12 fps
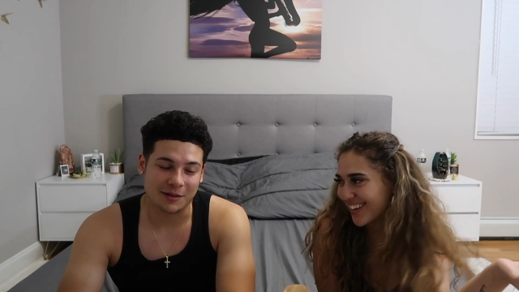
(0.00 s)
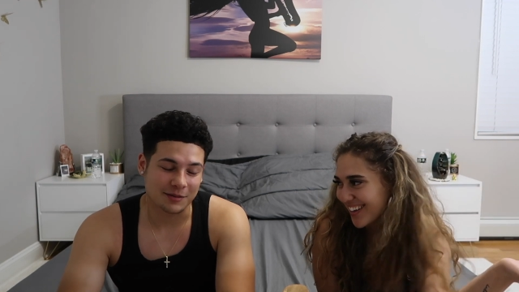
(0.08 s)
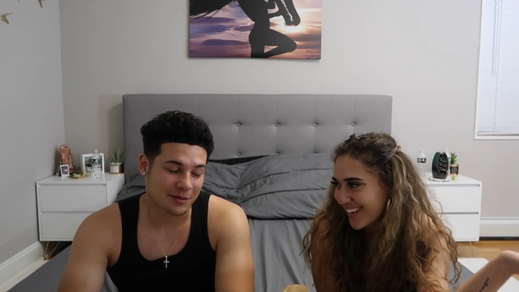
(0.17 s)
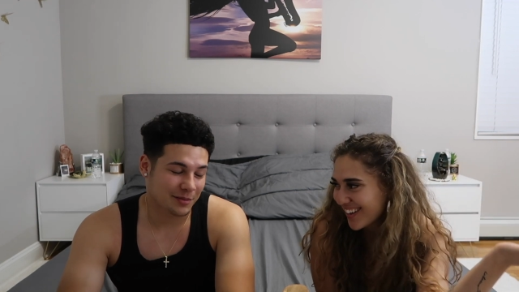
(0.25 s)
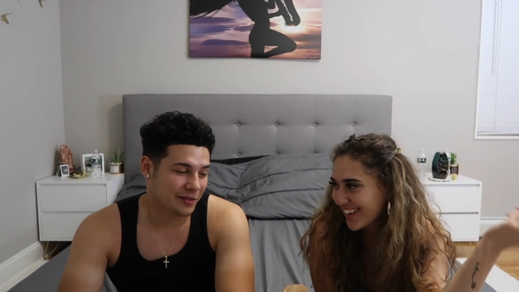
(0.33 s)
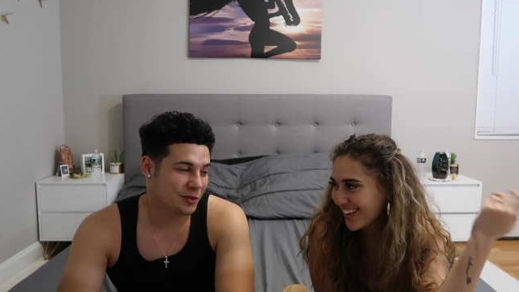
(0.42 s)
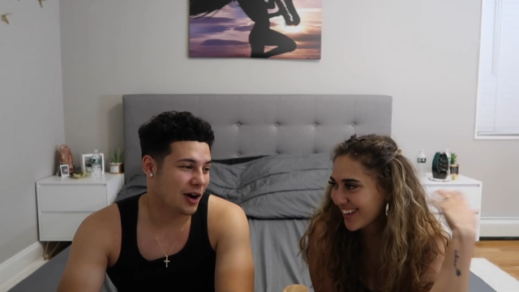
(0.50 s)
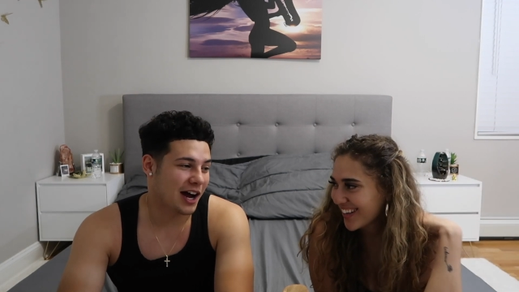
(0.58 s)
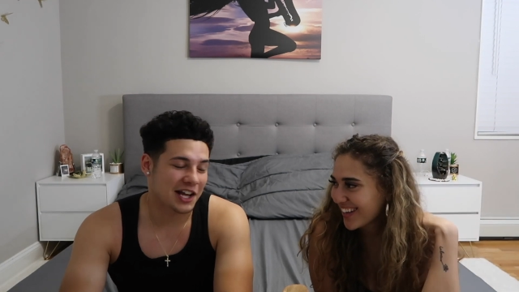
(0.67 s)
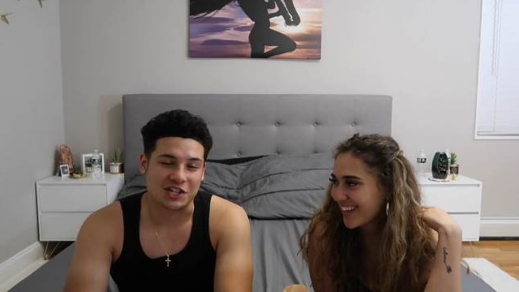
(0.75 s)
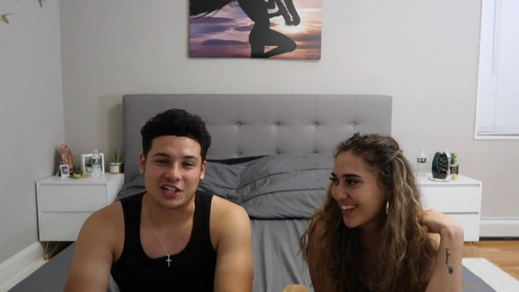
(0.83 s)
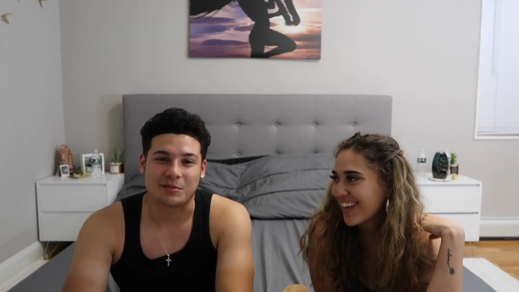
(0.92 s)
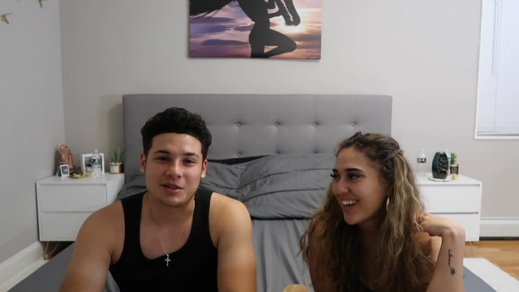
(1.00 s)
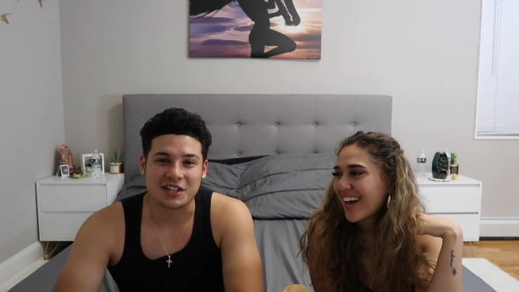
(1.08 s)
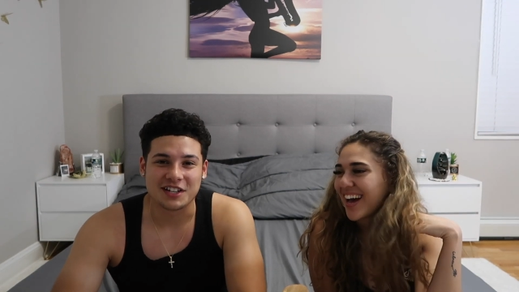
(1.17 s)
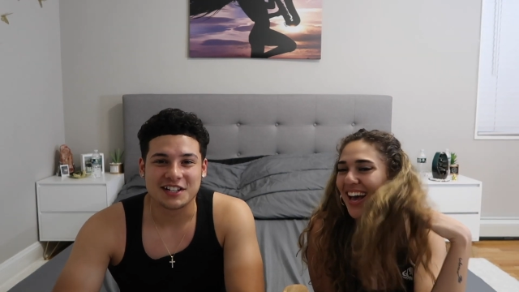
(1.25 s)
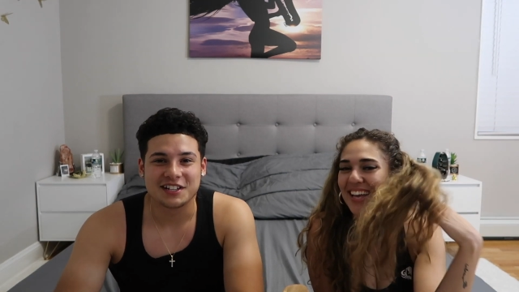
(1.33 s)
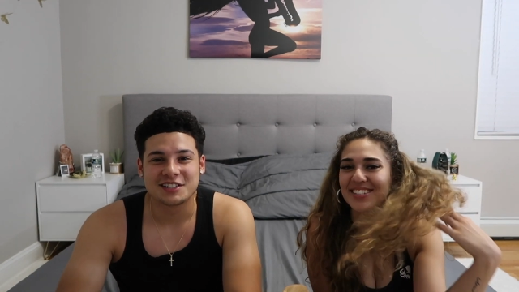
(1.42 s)
Speaker 1: I'm gonna give you I Jammy.
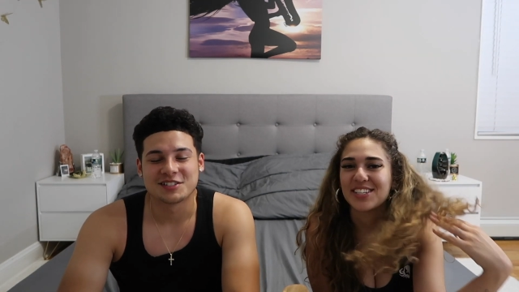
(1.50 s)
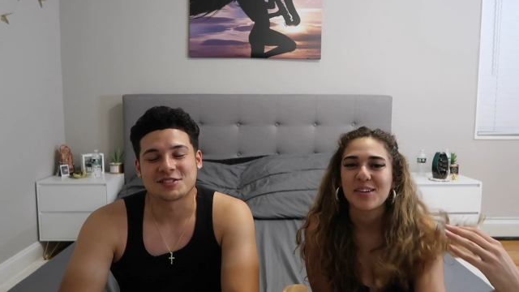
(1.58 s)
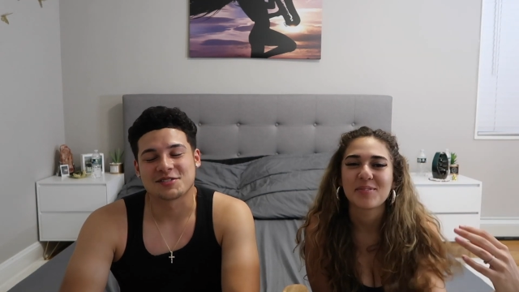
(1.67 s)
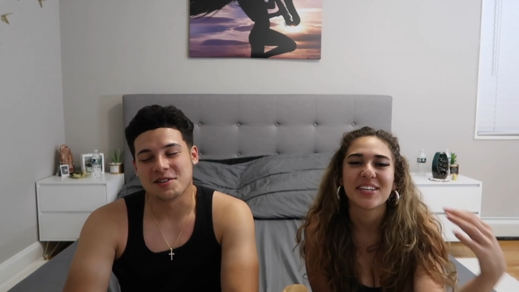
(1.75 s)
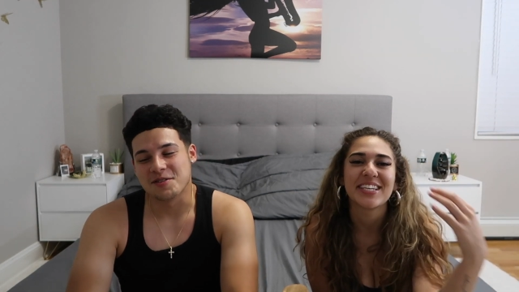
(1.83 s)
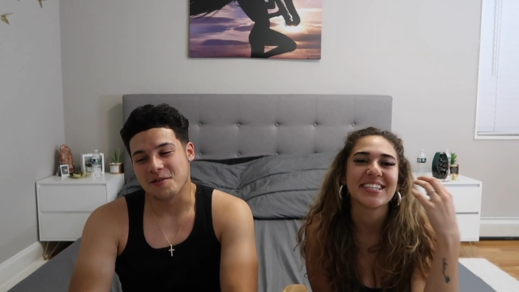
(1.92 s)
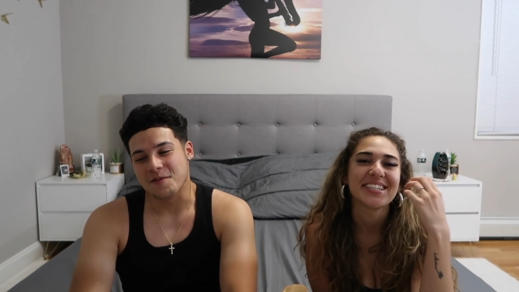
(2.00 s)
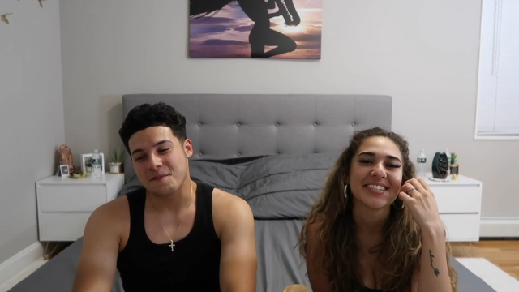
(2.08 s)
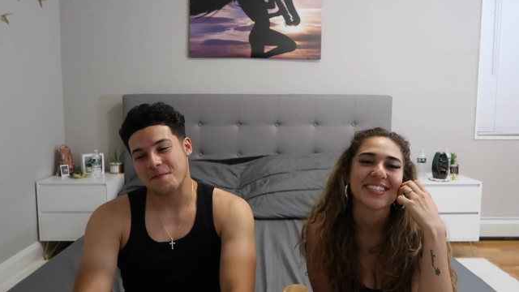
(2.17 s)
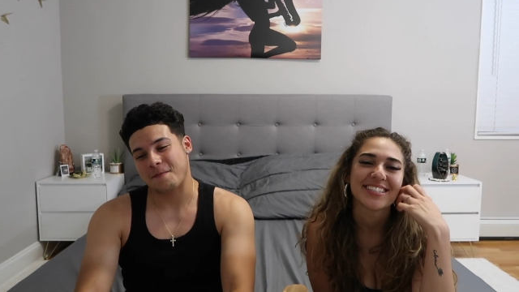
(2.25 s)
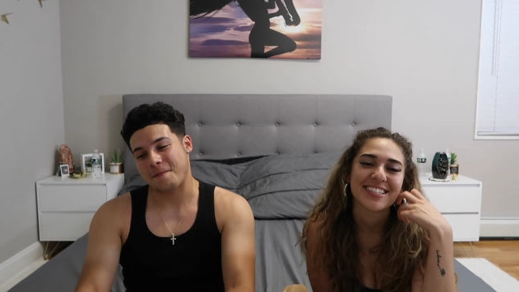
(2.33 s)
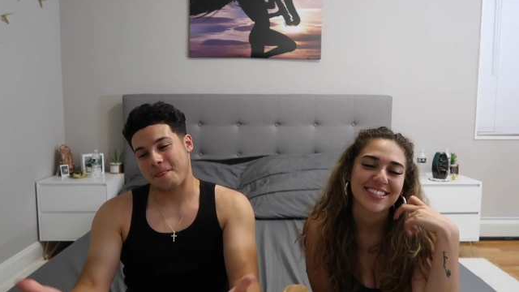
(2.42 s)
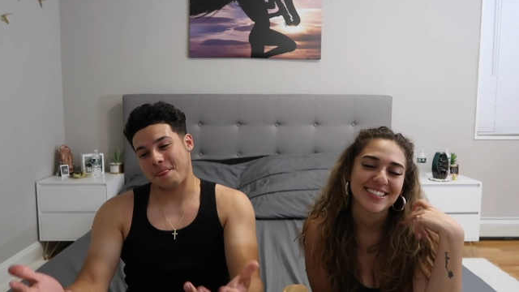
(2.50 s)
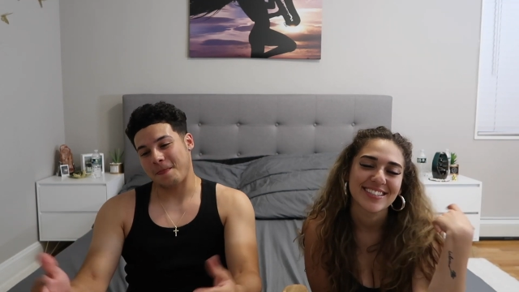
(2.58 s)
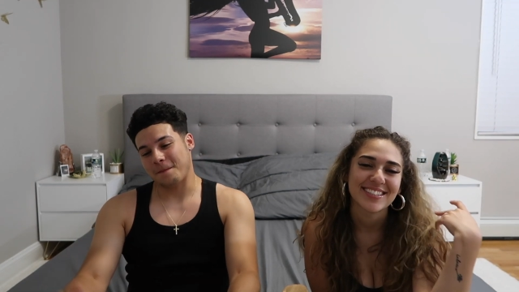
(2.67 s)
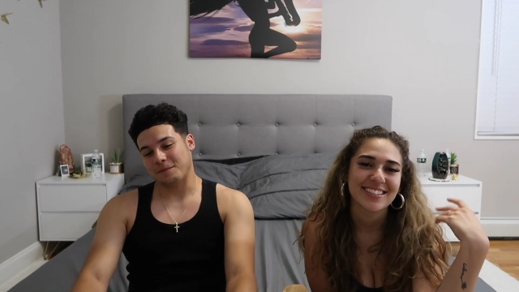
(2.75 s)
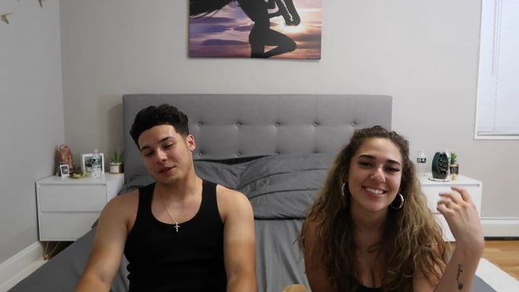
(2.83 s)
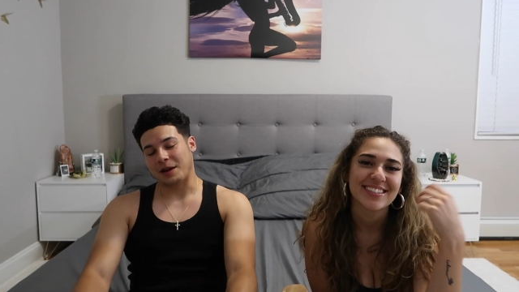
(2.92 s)
I Jammy. So,
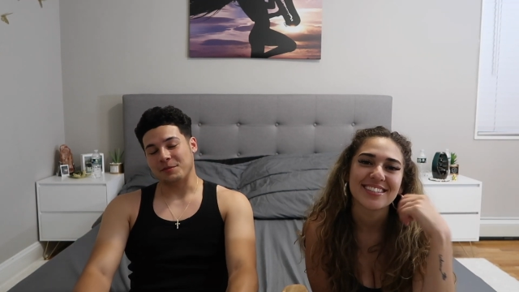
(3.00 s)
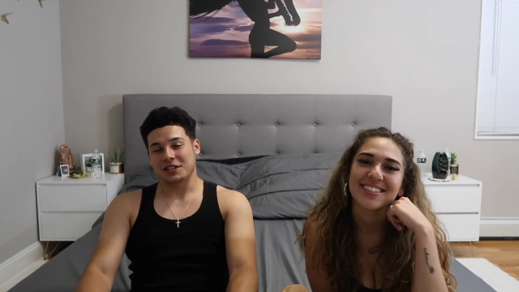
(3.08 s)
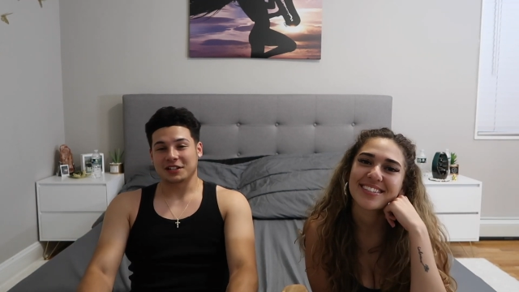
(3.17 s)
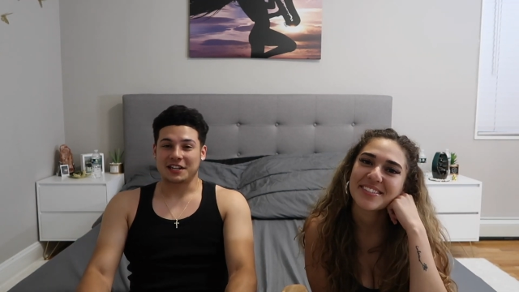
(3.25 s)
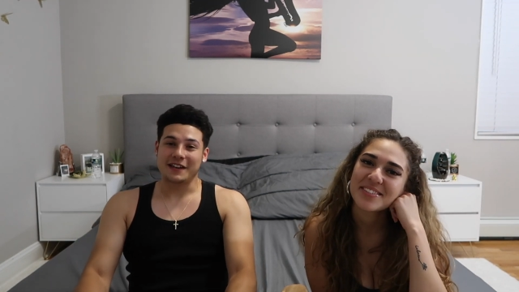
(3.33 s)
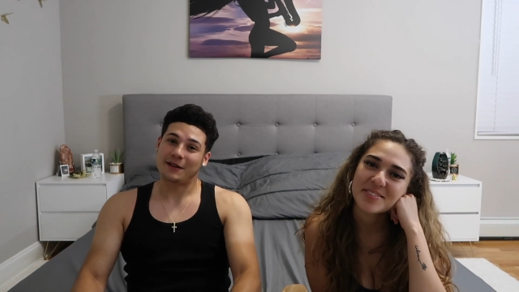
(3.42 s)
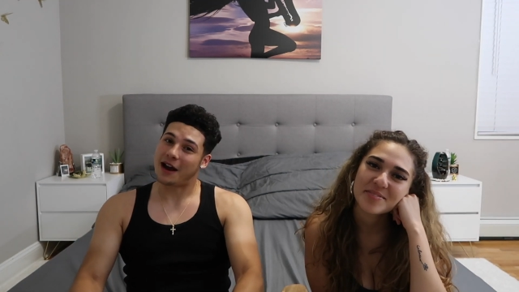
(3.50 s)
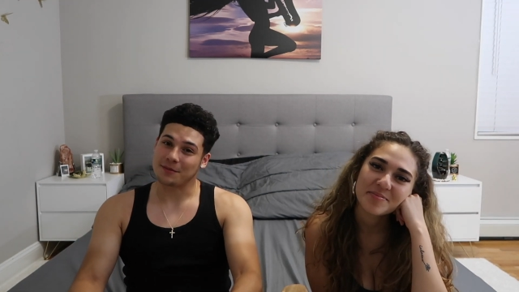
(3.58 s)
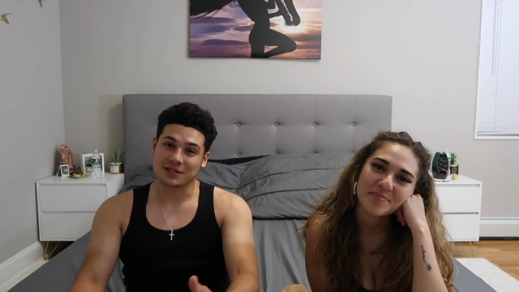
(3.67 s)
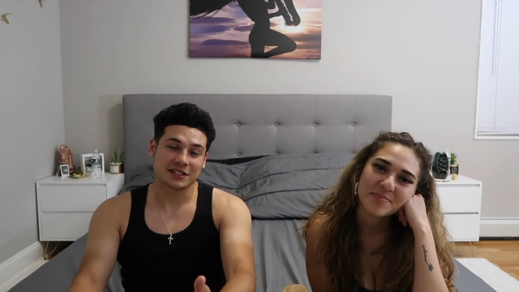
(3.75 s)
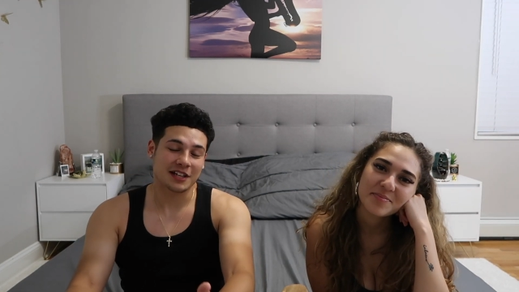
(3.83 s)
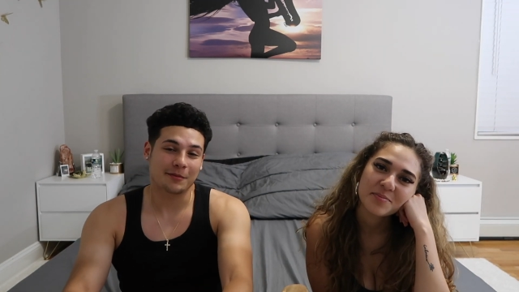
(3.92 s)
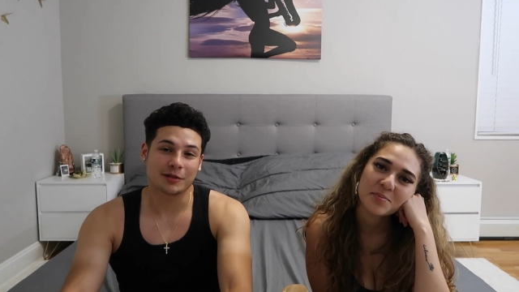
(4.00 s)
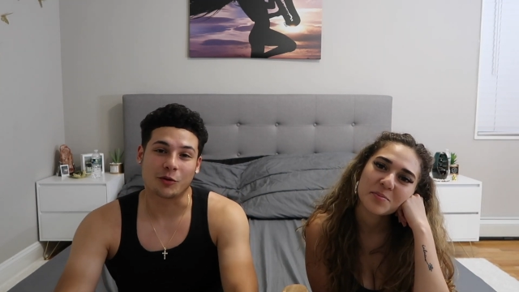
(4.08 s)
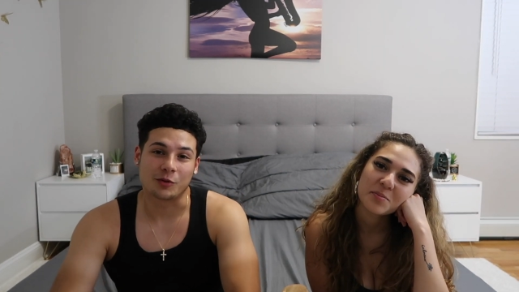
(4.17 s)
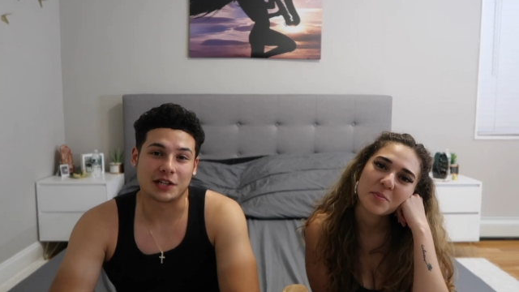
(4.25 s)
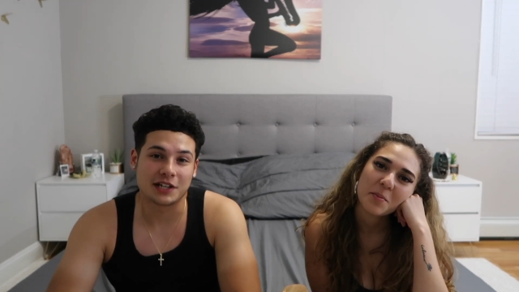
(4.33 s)
I mean, keep commenting down below. We